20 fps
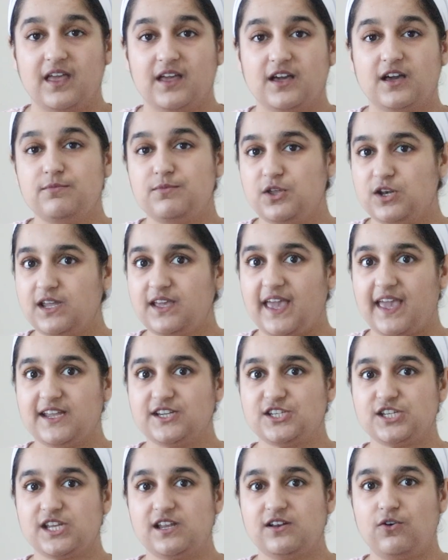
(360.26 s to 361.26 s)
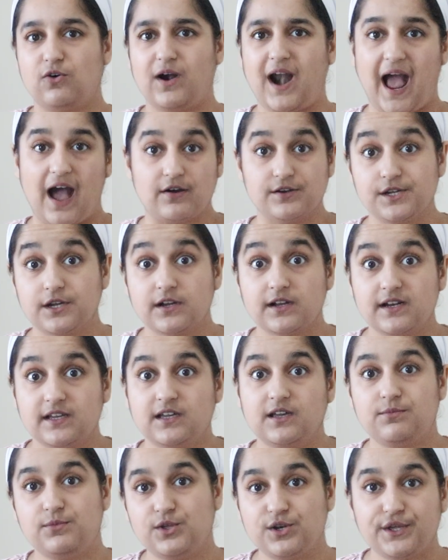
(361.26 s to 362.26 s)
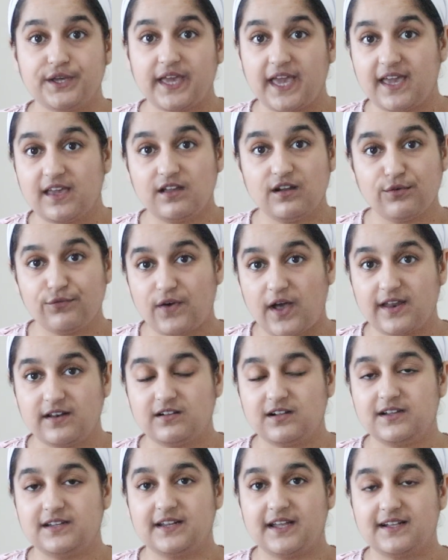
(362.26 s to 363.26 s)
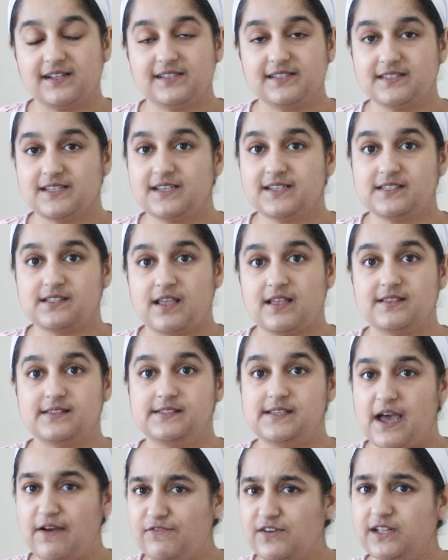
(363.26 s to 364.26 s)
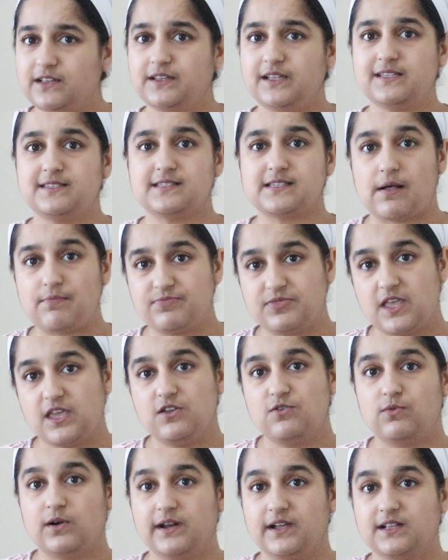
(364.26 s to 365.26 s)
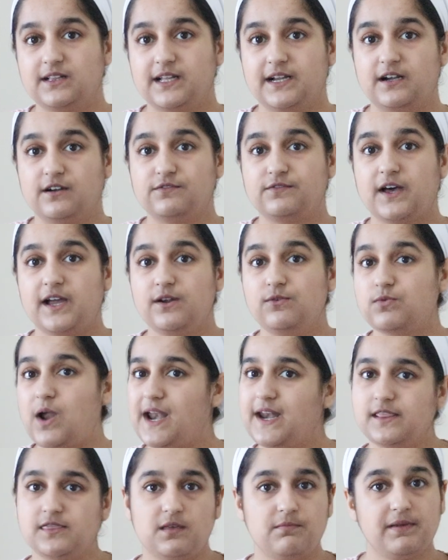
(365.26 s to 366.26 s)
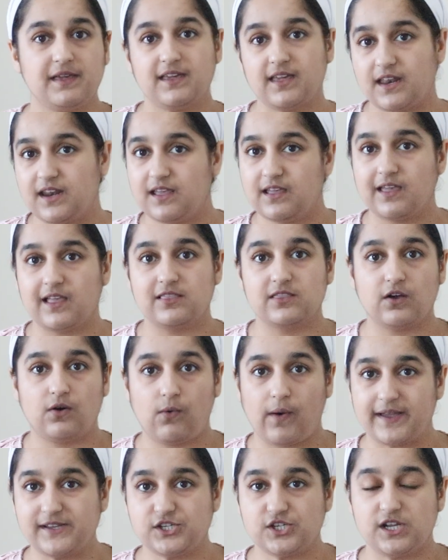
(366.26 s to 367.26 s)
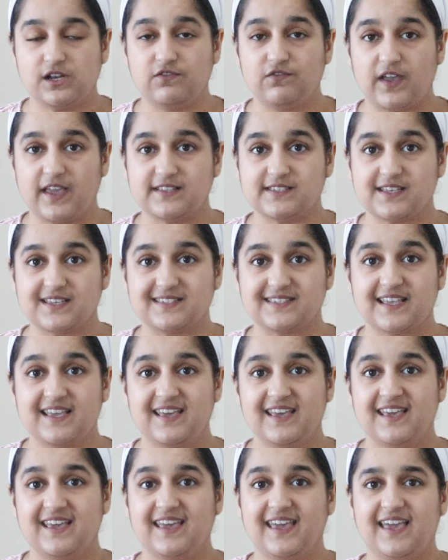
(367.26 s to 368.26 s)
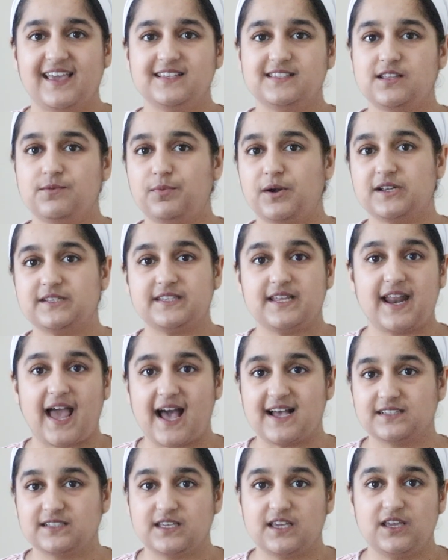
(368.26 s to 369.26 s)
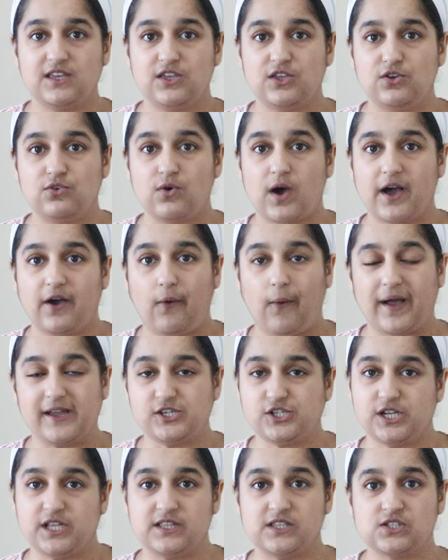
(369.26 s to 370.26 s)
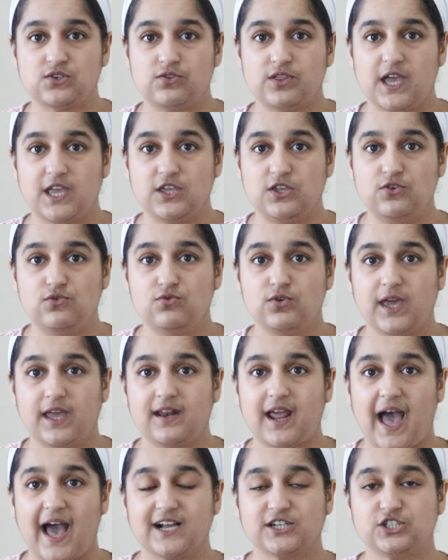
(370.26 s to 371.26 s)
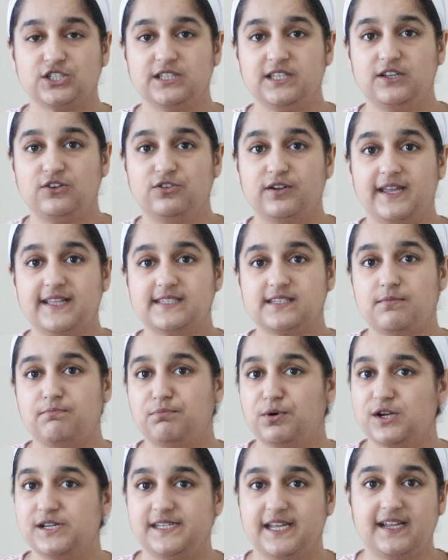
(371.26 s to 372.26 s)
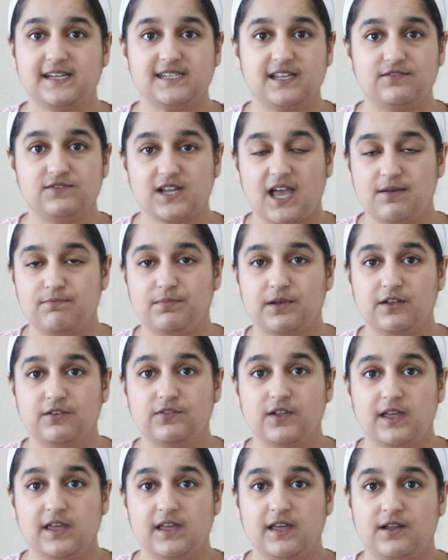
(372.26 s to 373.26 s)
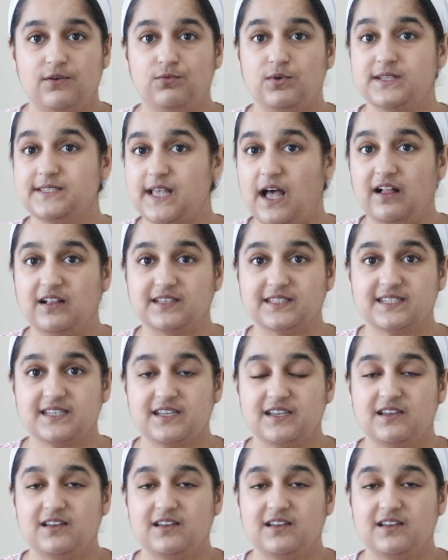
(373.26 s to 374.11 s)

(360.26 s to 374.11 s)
Communication, or how you're going to communicate your final analysis, is definitely something you want to clarify right at the beginning in the question phases. Is the person asking you a question so that you can actually create some predictive type of result?